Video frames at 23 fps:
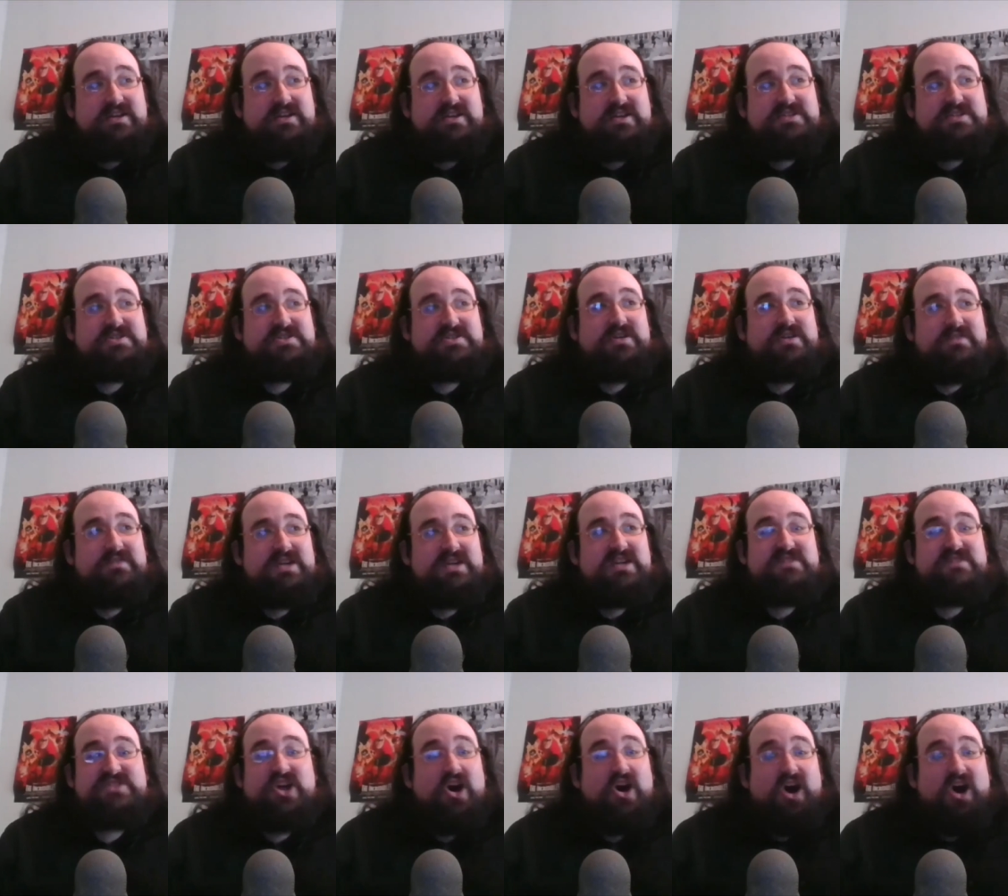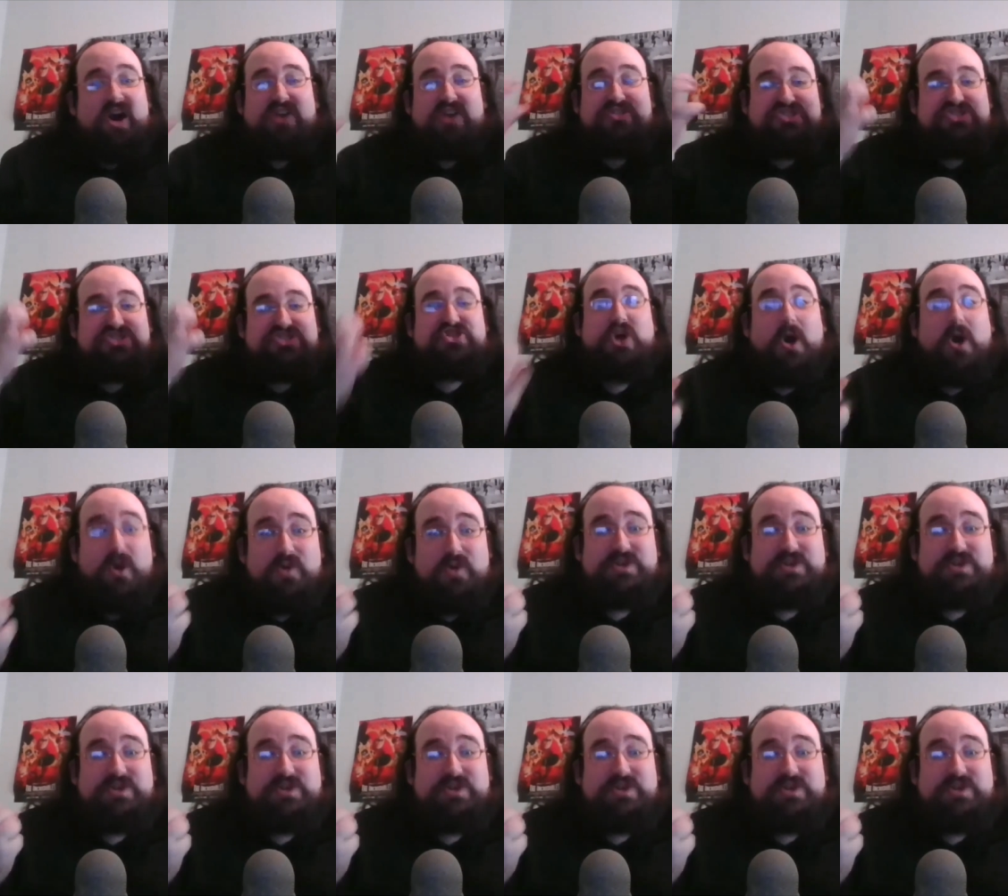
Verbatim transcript: conservatives are so